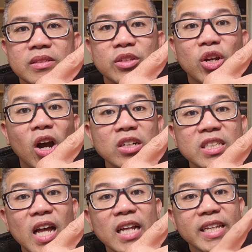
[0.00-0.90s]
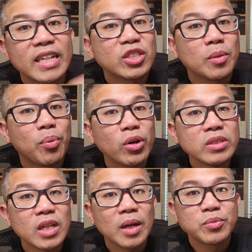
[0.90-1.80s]
The card slot can
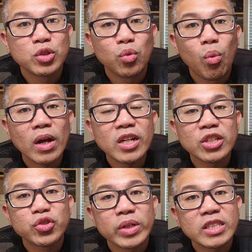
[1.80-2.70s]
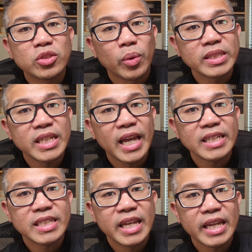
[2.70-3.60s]
support up to 128